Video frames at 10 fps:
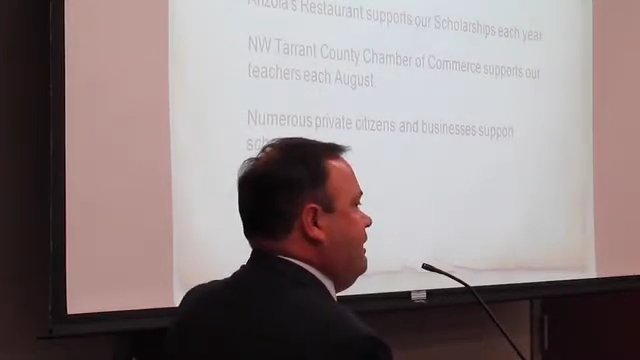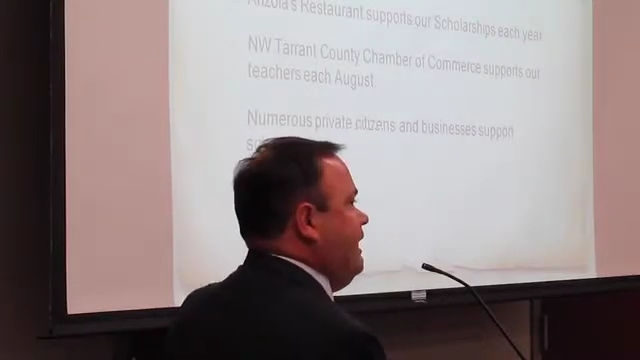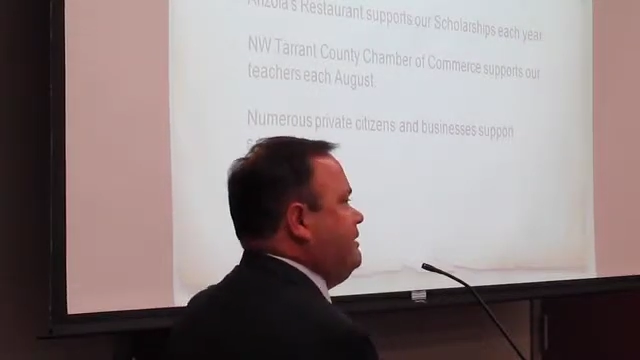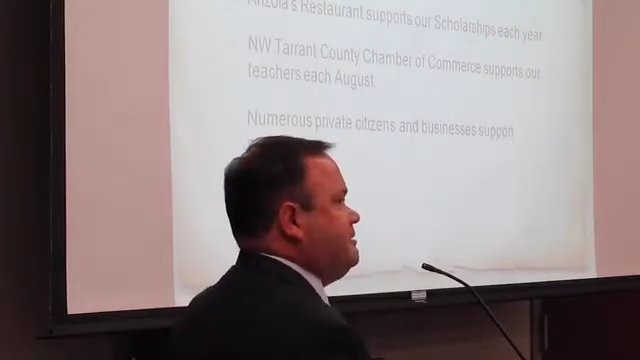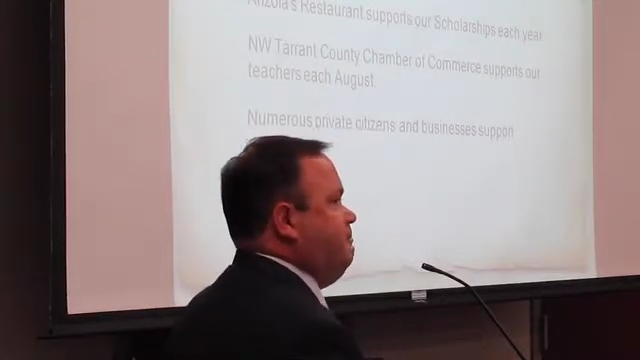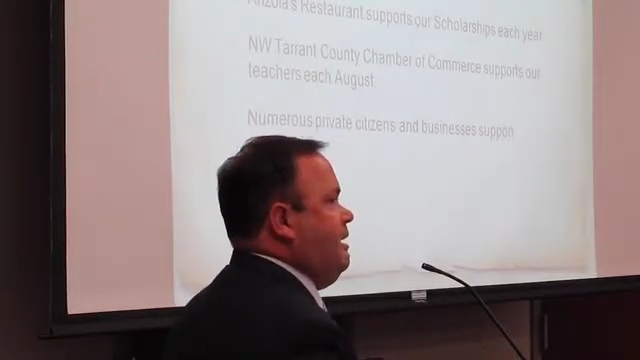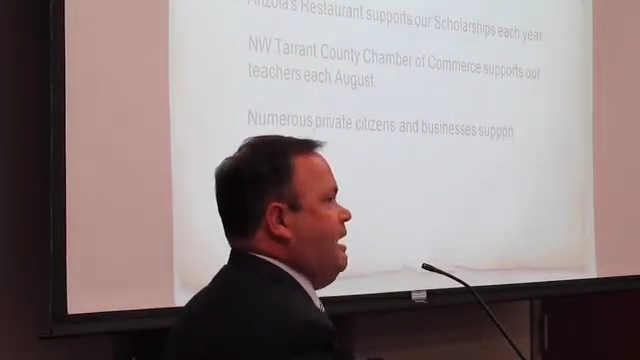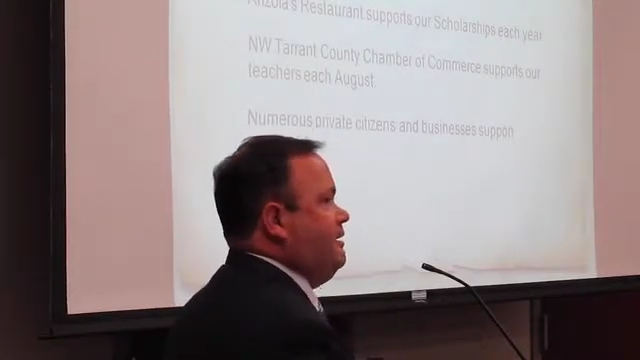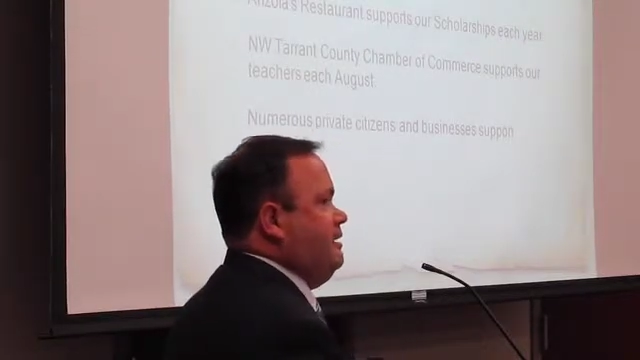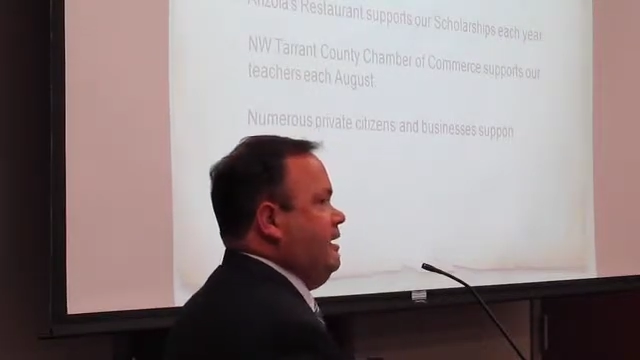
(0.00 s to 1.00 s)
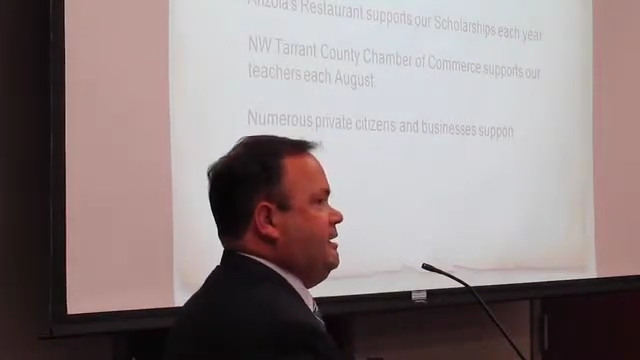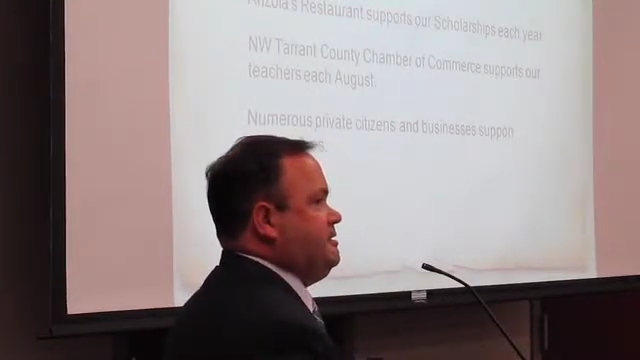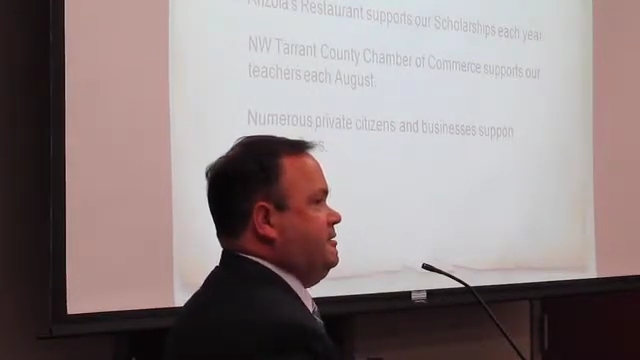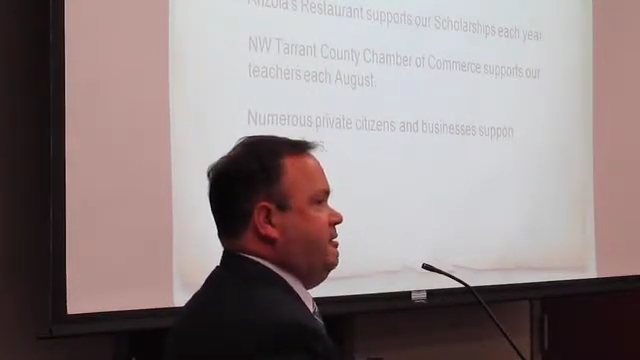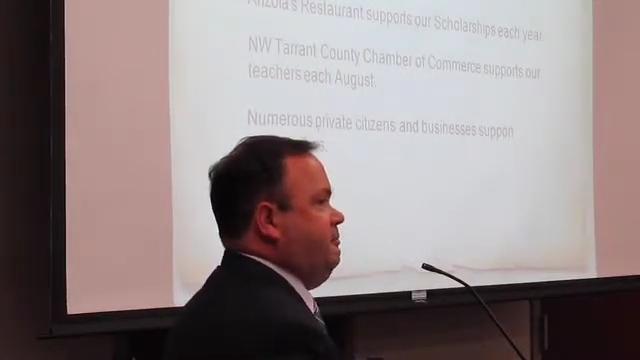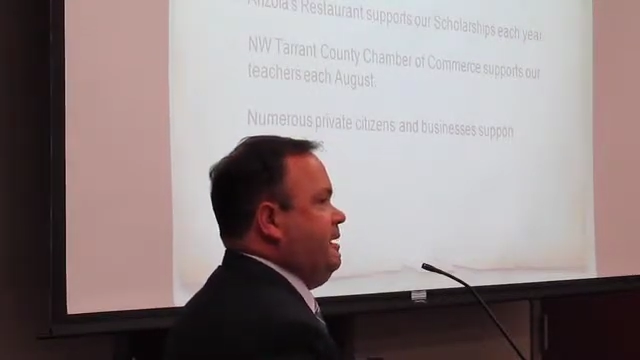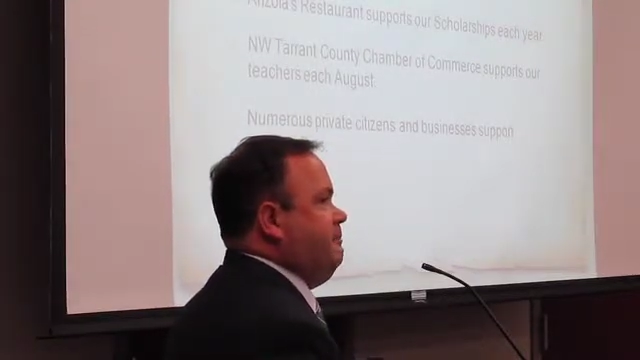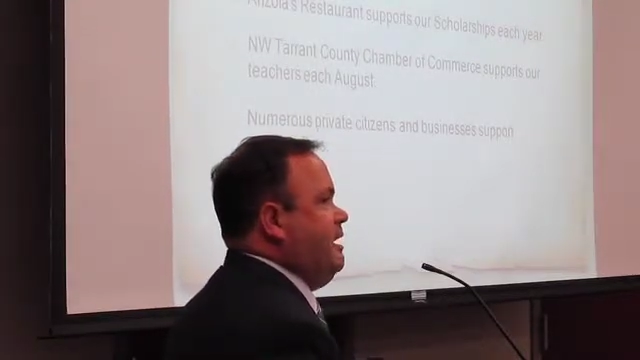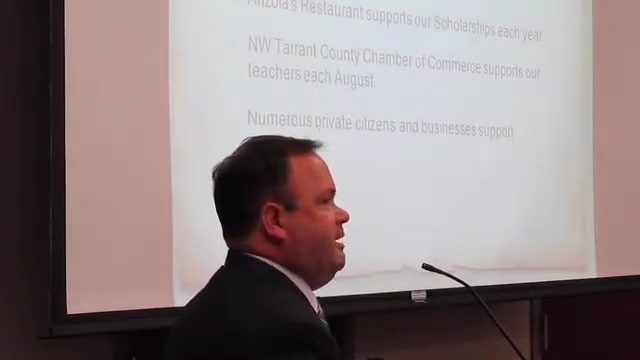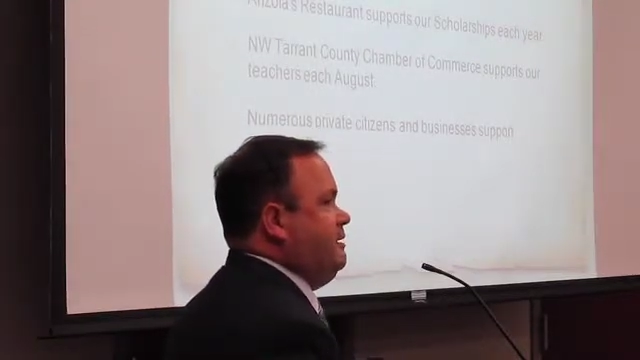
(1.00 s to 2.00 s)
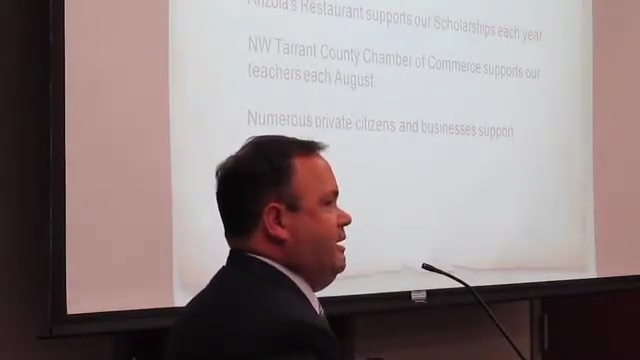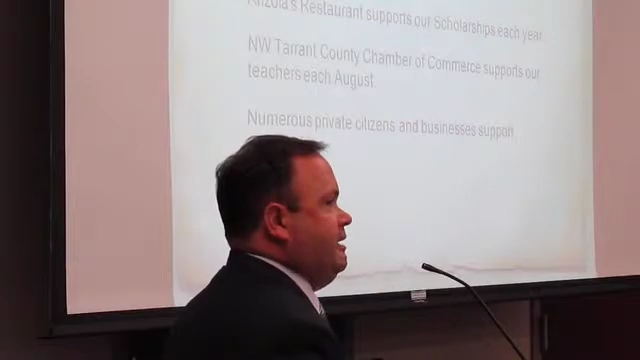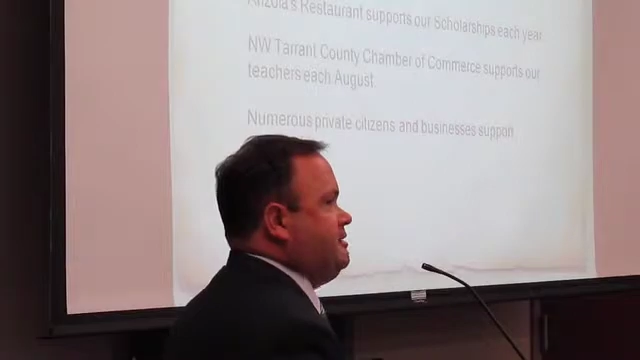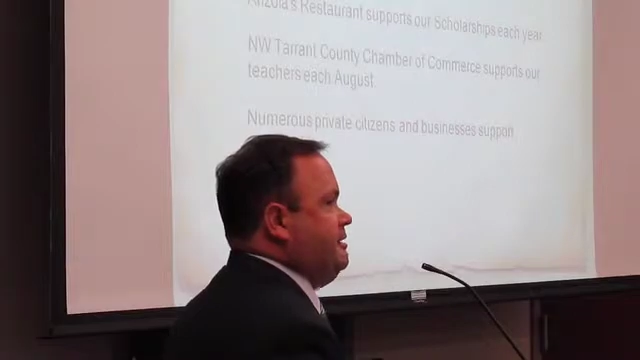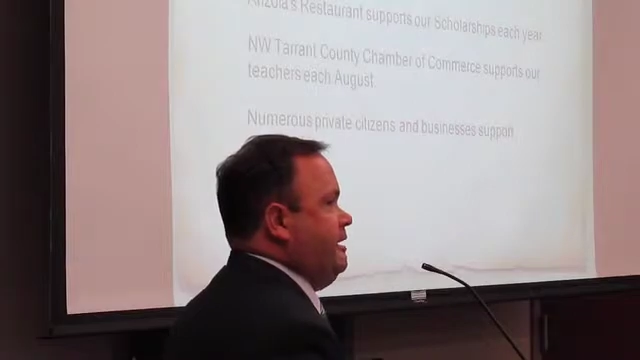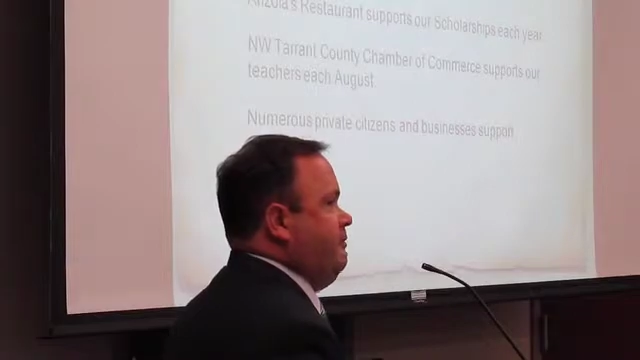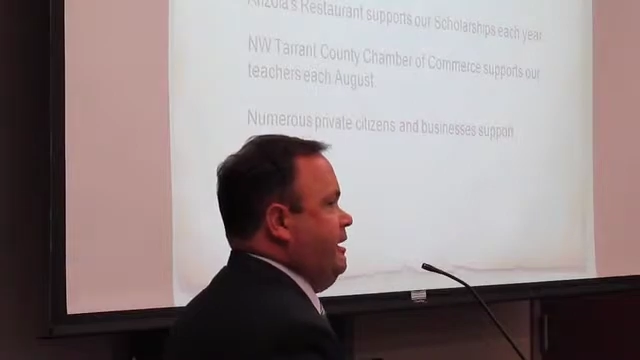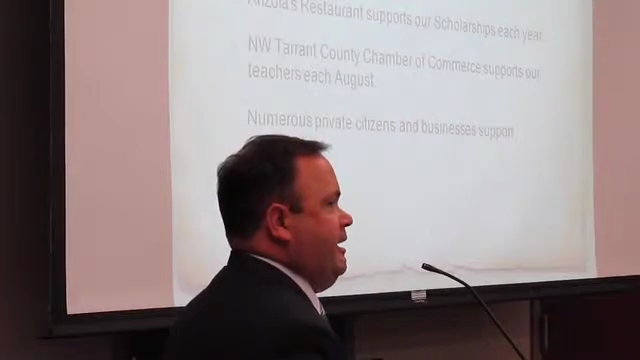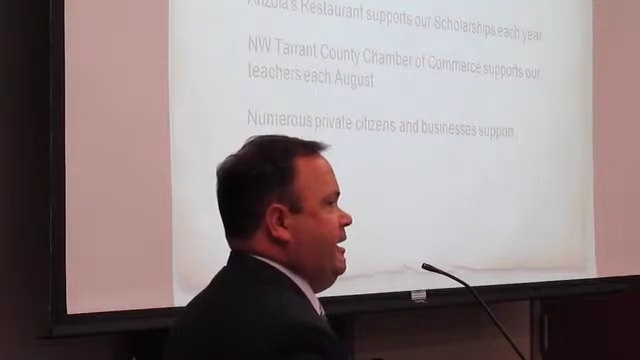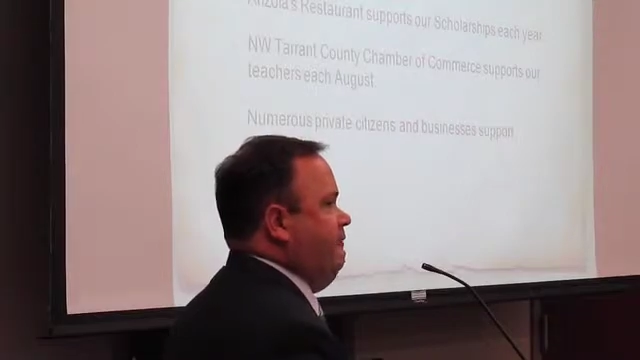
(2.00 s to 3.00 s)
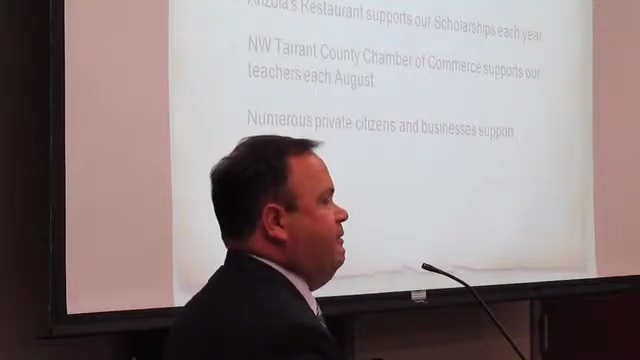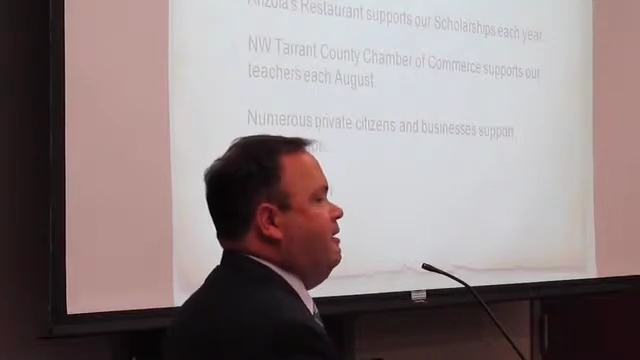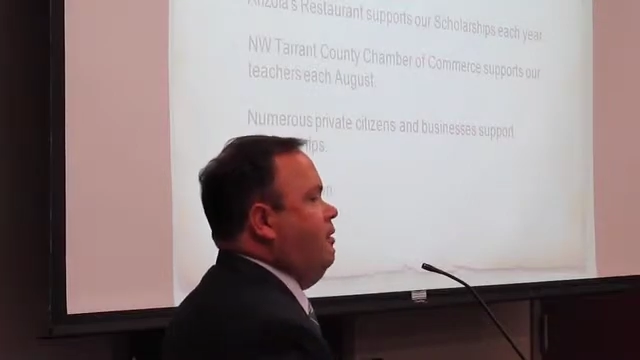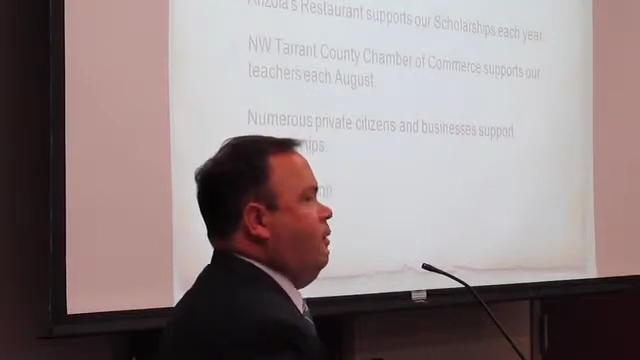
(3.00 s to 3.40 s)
latest bond election, our big bond election that we had.